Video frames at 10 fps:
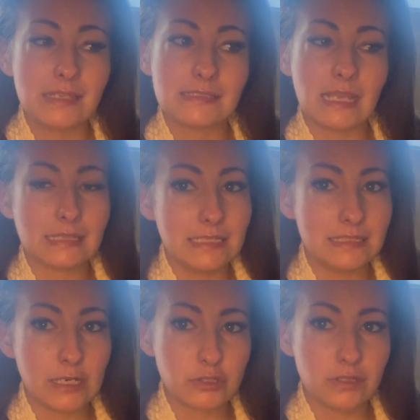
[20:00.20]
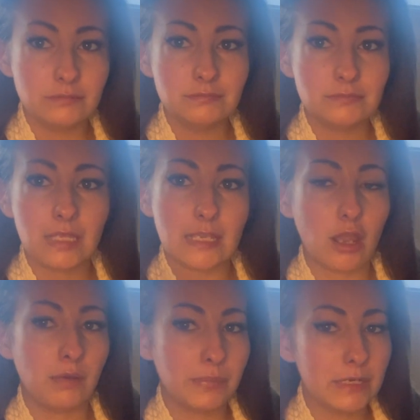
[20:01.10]
set the intention, let
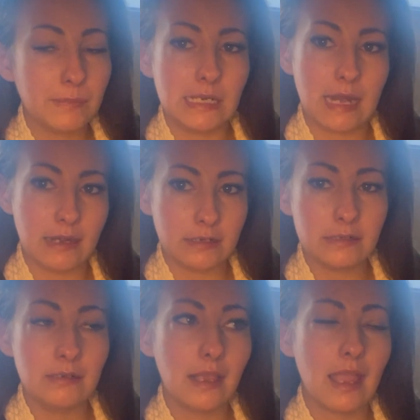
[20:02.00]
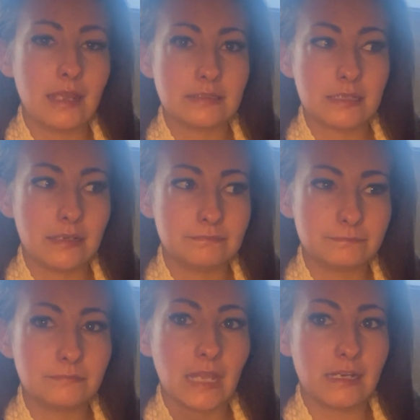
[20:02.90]
God be your mediator, and
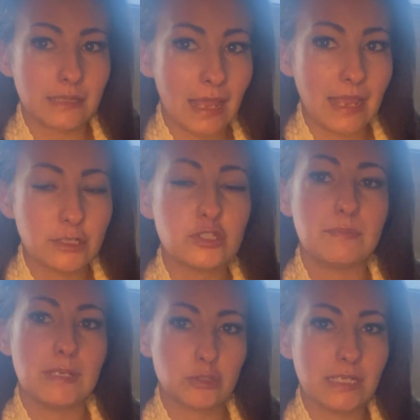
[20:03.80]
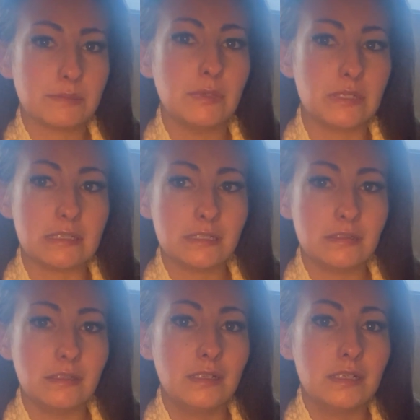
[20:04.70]
let that energy be transmuted
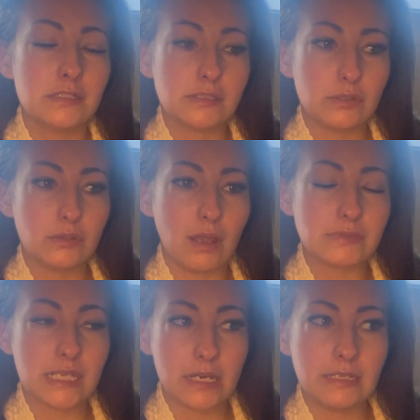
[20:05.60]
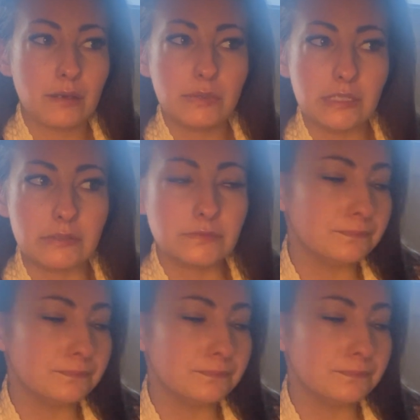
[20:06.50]
so you don't have to carry that with you.